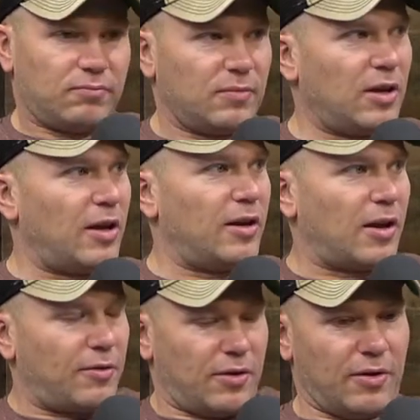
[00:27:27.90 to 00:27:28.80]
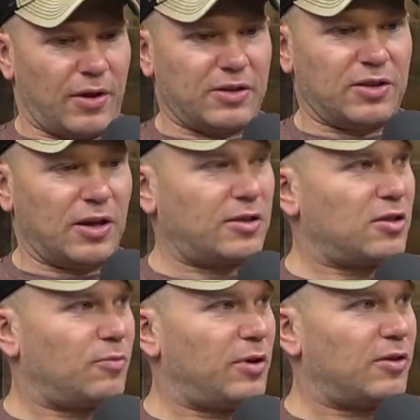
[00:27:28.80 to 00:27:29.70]
And that's
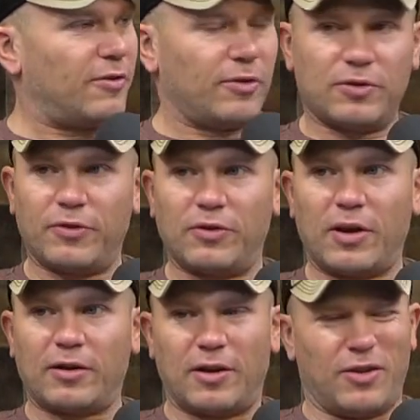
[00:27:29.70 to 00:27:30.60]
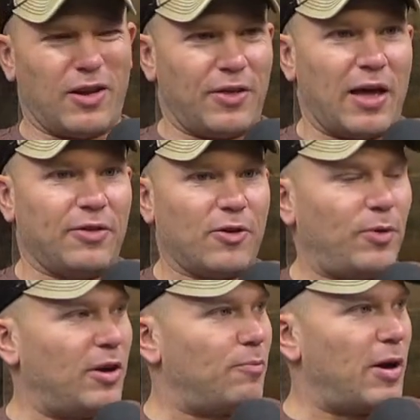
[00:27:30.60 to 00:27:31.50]
the big difference for Tech. And and they're
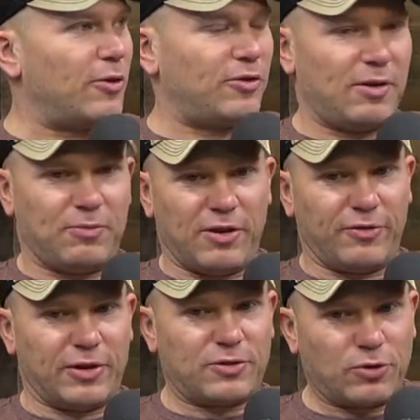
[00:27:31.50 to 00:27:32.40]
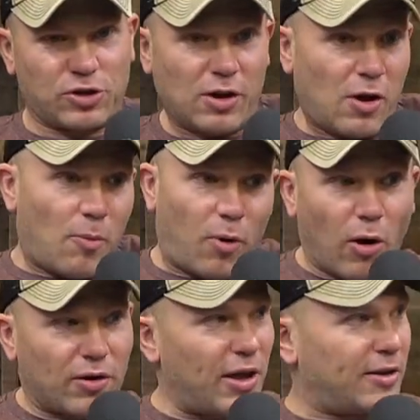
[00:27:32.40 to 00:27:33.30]
playing better team defense, which
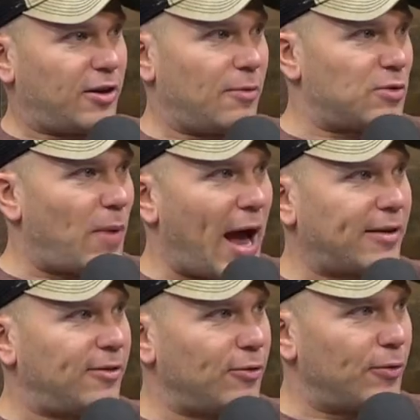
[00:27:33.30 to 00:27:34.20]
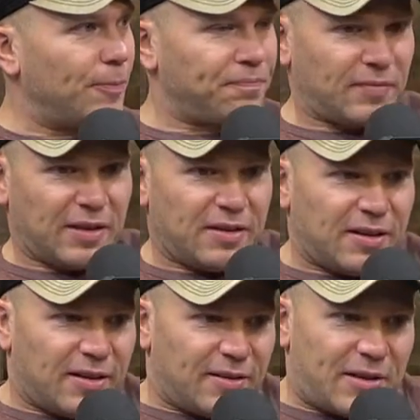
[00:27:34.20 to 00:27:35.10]
part of that comes back to
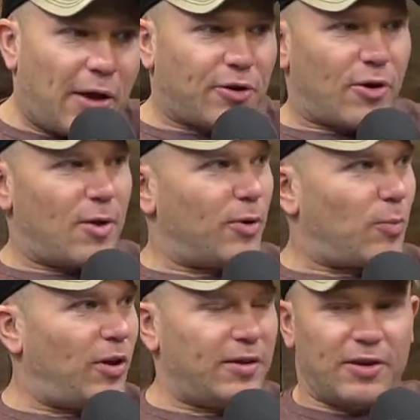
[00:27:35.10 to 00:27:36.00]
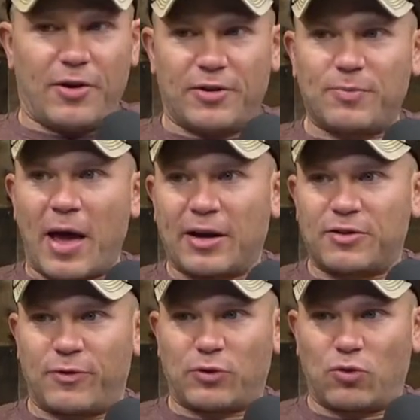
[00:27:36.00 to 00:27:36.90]
now you're able to play Darius Maddox
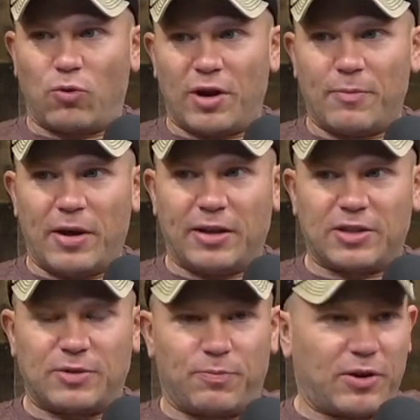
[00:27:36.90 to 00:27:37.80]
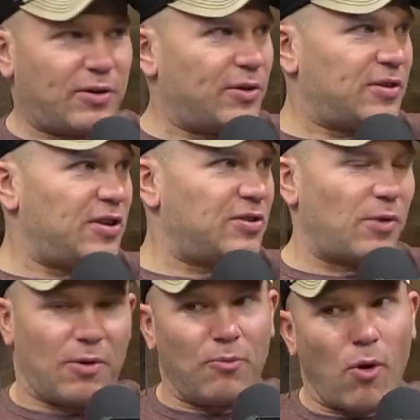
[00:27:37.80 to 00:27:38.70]
for 20 minutes because he's
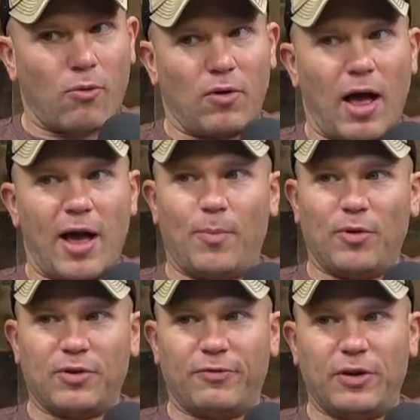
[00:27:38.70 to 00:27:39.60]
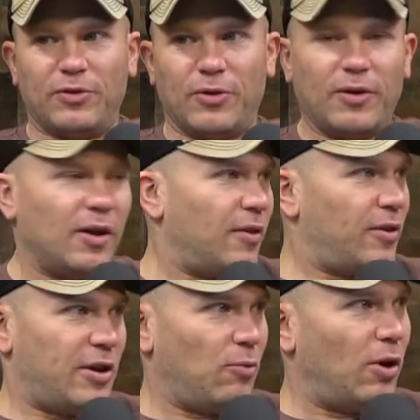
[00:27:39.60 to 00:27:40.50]
a more reliable defender
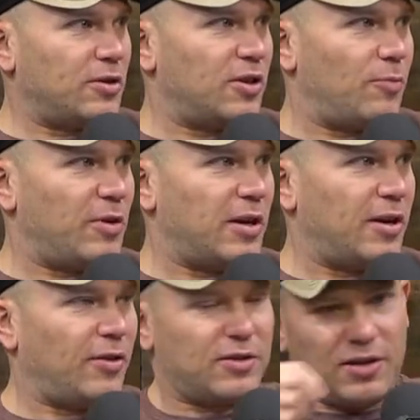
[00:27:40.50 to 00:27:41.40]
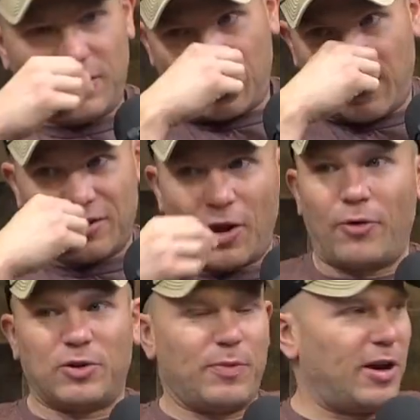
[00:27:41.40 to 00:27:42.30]
than he was at the beginning of the season. He's
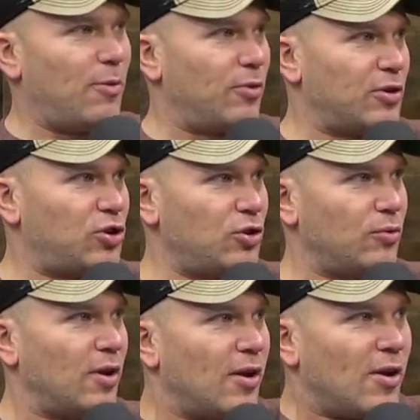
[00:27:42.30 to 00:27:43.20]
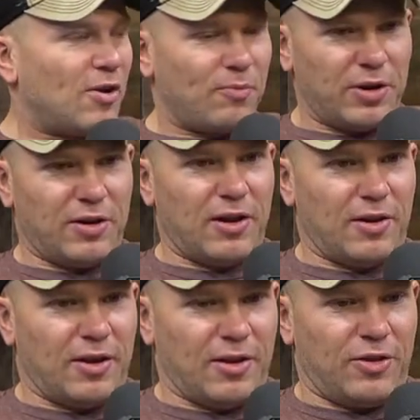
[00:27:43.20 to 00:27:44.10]
always been able to shoot. But
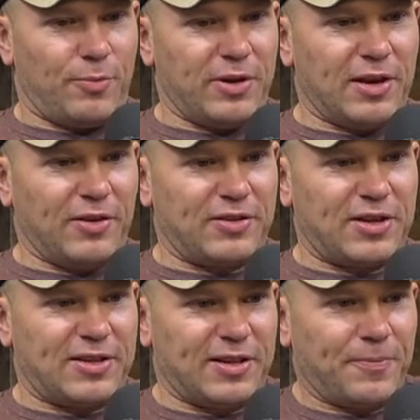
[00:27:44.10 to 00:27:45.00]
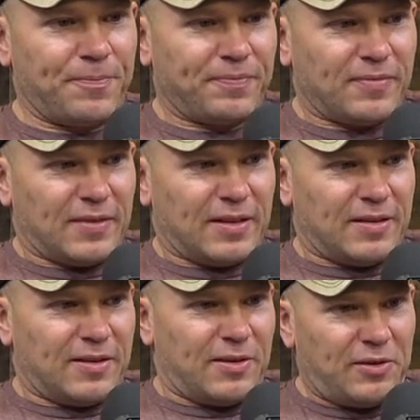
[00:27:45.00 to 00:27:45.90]
at the beginning of the season,
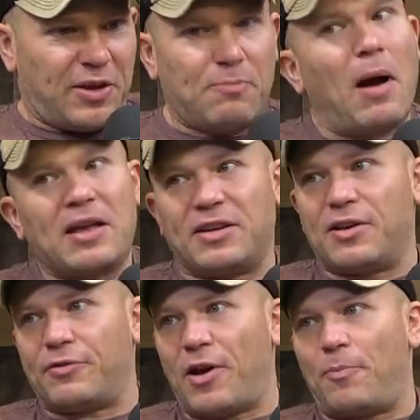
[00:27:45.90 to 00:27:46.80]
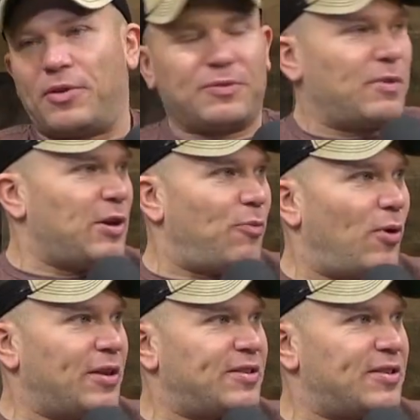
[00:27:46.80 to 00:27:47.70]
he might give up as many
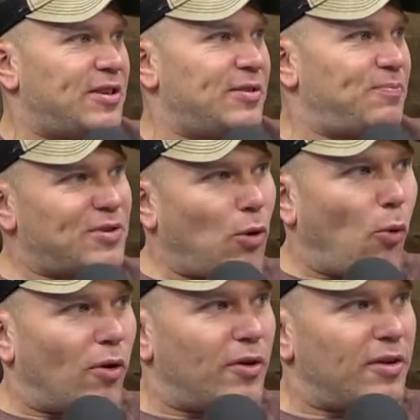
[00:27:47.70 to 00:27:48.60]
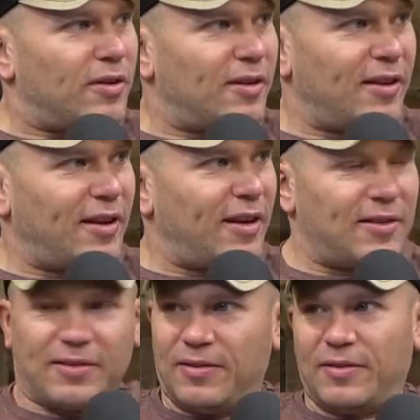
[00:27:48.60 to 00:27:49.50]
points as he scored,
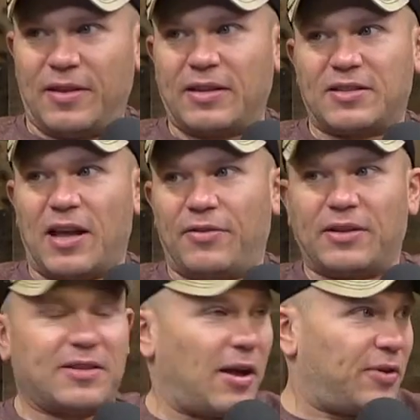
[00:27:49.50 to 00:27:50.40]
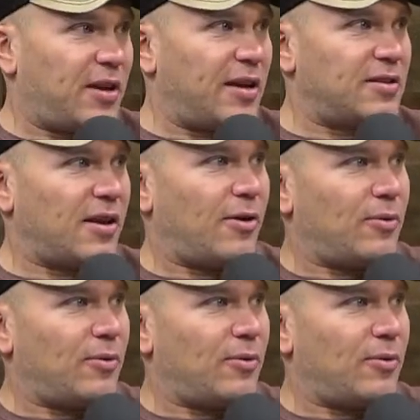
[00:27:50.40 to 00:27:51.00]
and that's not the case now.